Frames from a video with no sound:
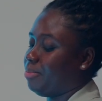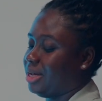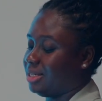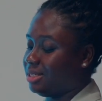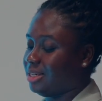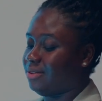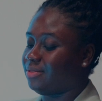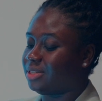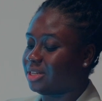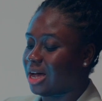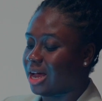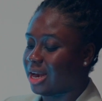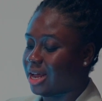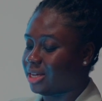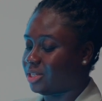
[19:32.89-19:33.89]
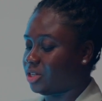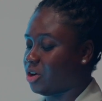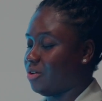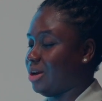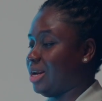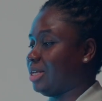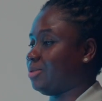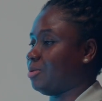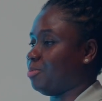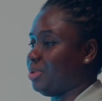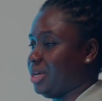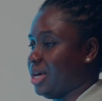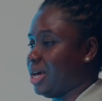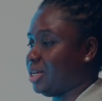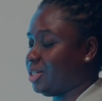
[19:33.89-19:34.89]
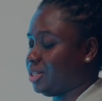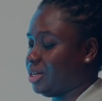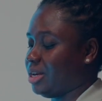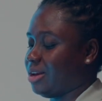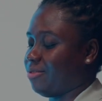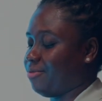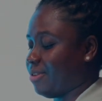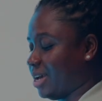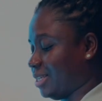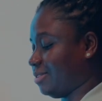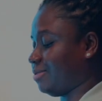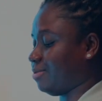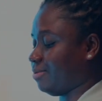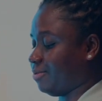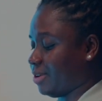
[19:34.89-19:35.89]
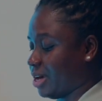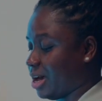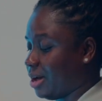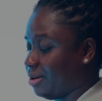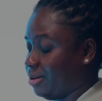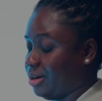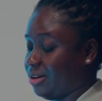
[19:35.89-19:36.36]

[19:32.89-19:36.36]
perceived sourness correlates with pH in the first figure,